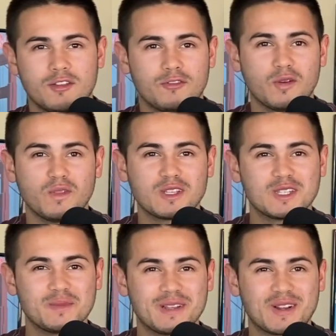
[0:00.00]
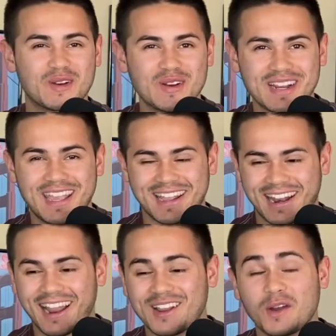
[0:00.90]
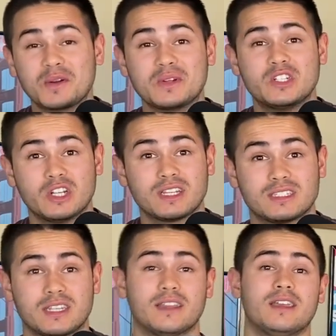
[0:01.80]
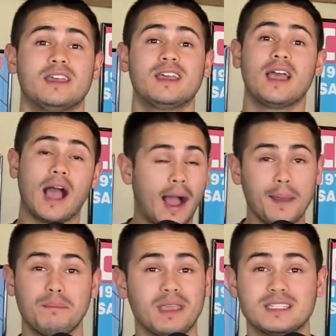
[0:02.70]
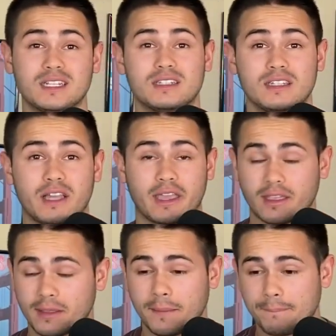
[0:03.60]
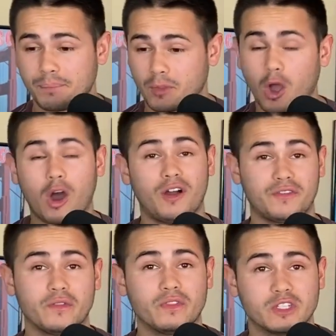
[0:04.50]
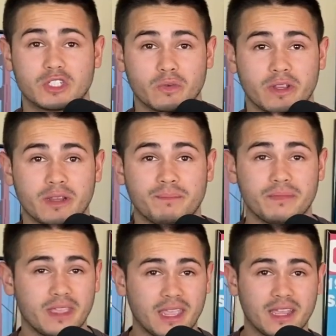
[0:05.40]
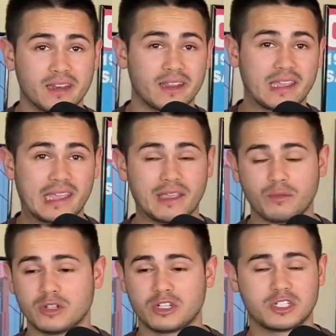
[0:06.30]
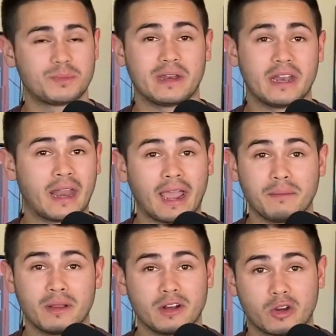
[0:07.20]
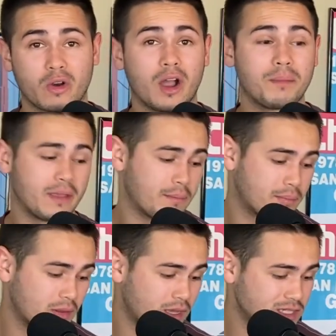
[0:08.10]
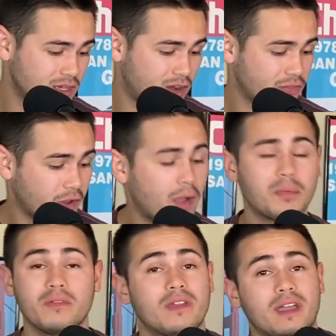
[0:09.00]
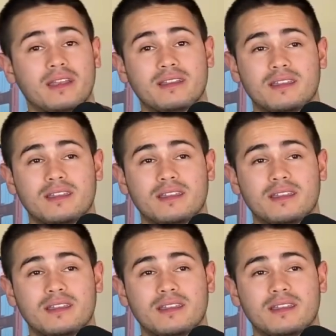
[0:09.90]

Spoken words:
looks a little bit crooked. Go to adjust it. I'm basically like off of the screen, and it would have just been a nightmare to crop. And plus, on top of that,